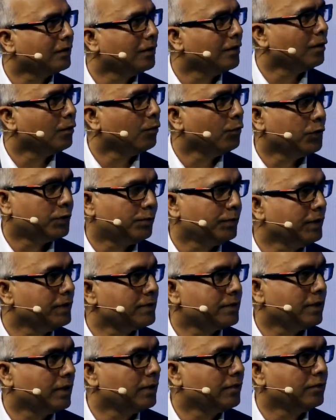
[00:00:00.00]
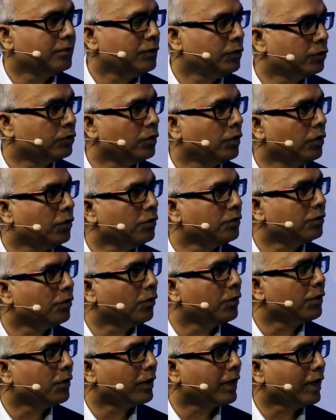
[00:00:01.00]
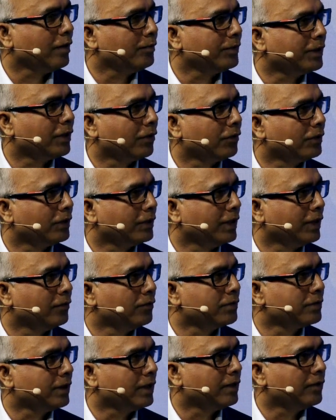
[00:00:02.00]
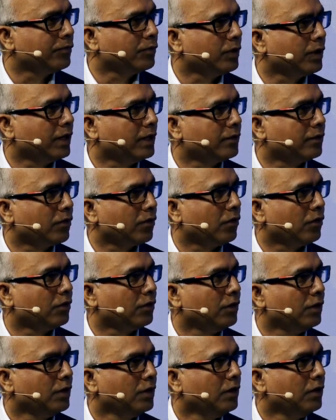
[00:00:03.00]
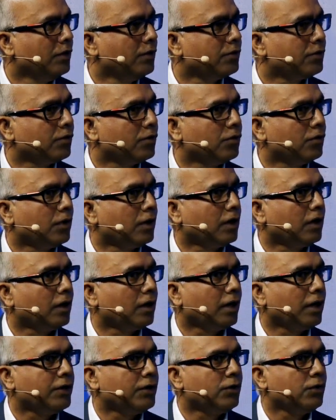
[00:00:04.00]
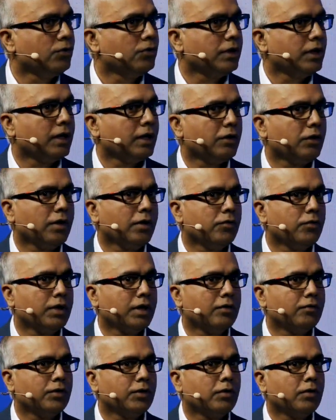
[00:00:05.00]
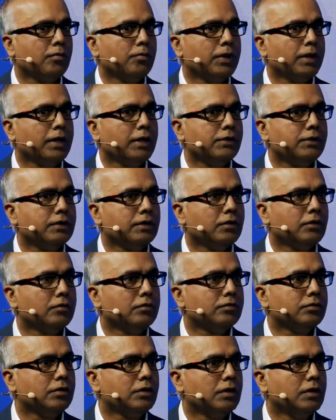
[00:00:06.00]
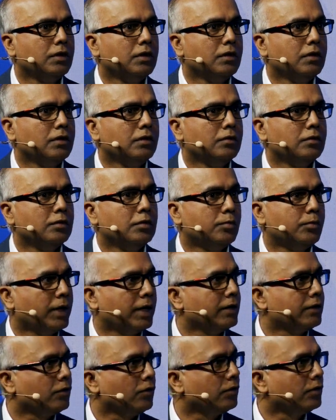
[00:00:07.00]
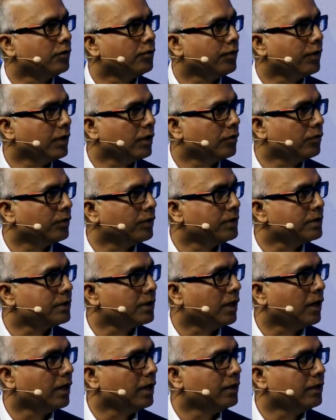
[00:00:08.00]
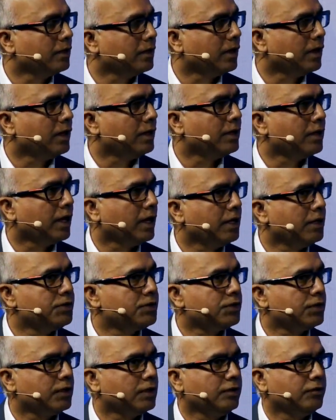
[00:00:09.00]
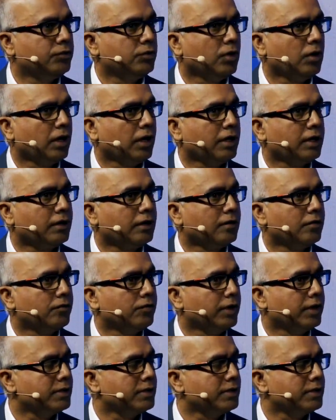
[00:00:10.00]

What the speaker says: which means that you could lose all your capital on the downside if you get wrong. So I do think you have to have a combination of the breadth on the fund of fund side and edge if you like a very